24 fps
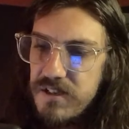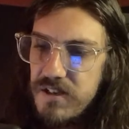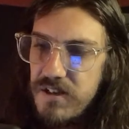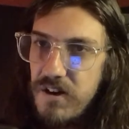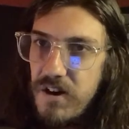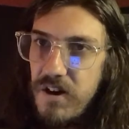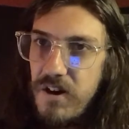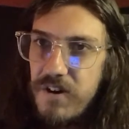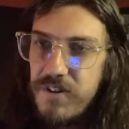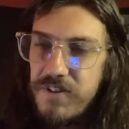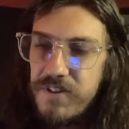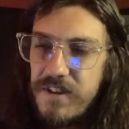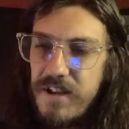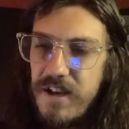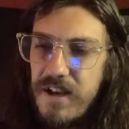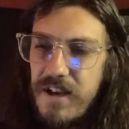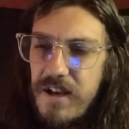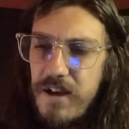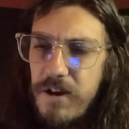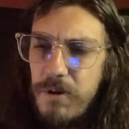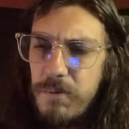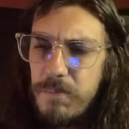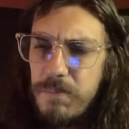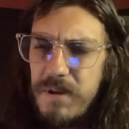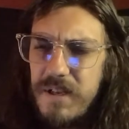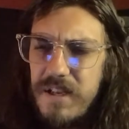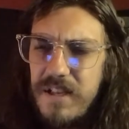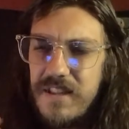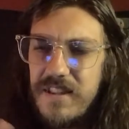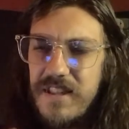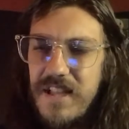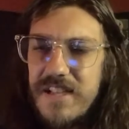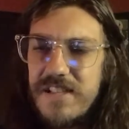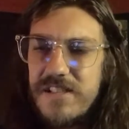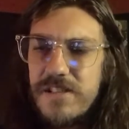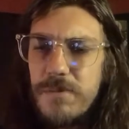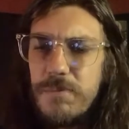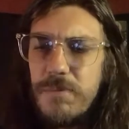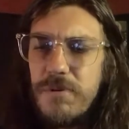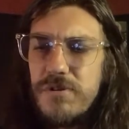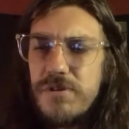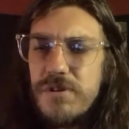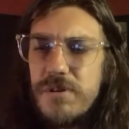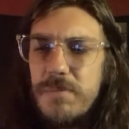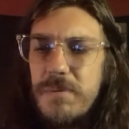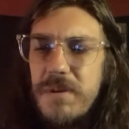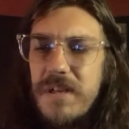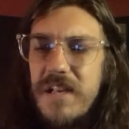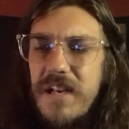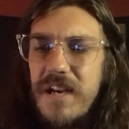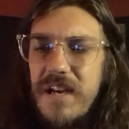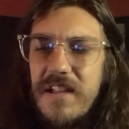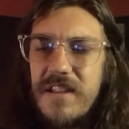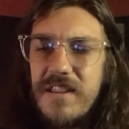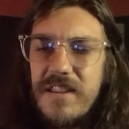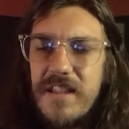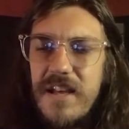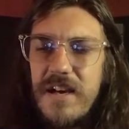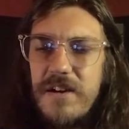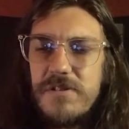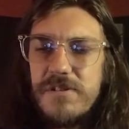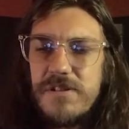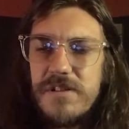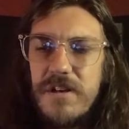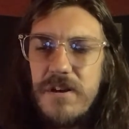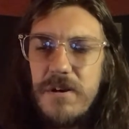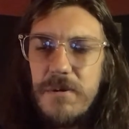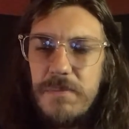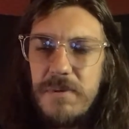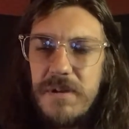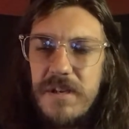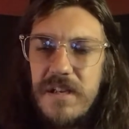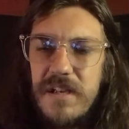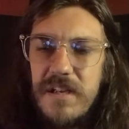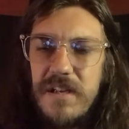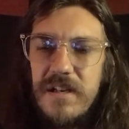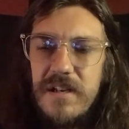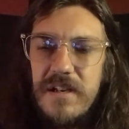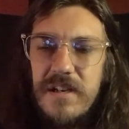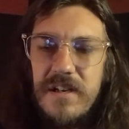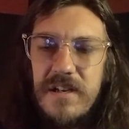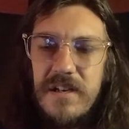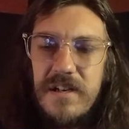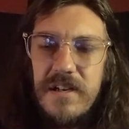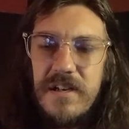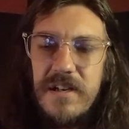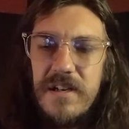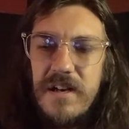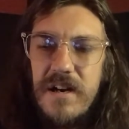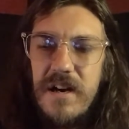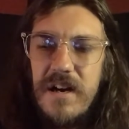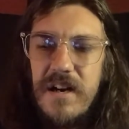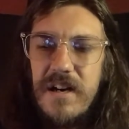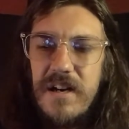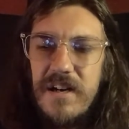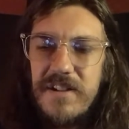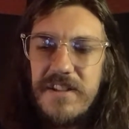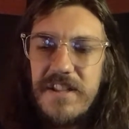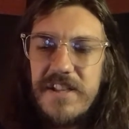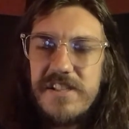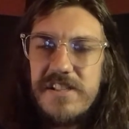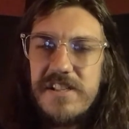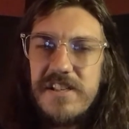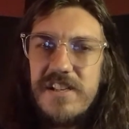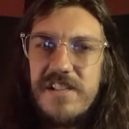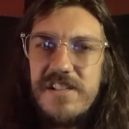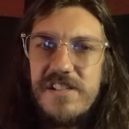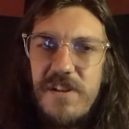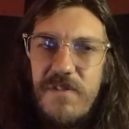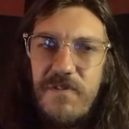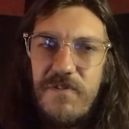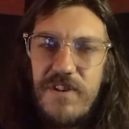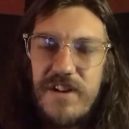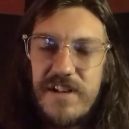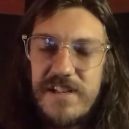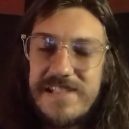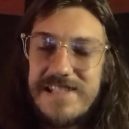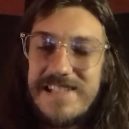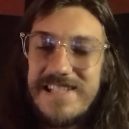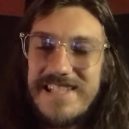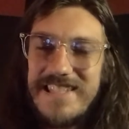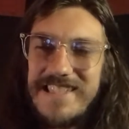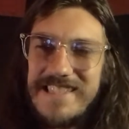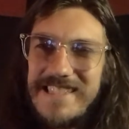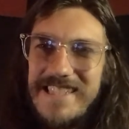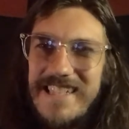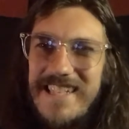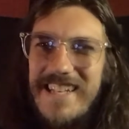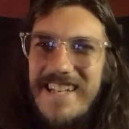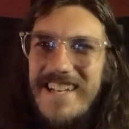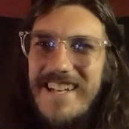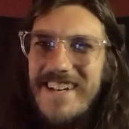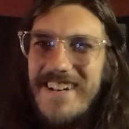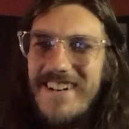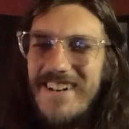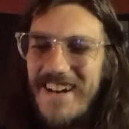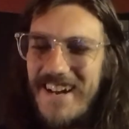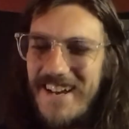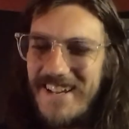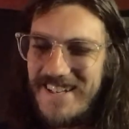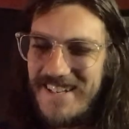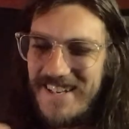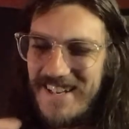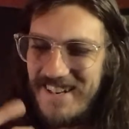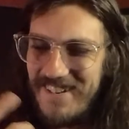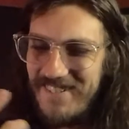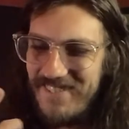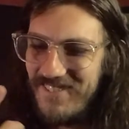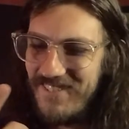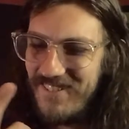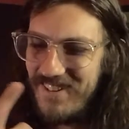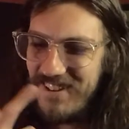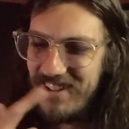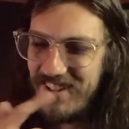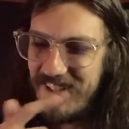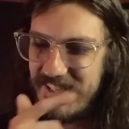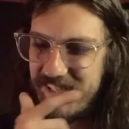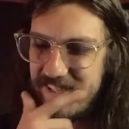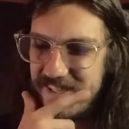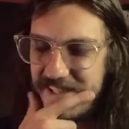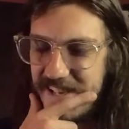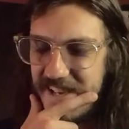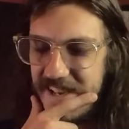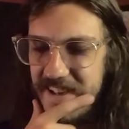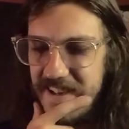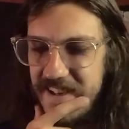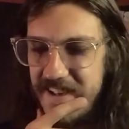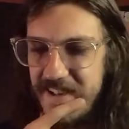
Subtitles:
on that LP. That's supposed to be 1,000 LP. That's an easy fix. I didn't realize that.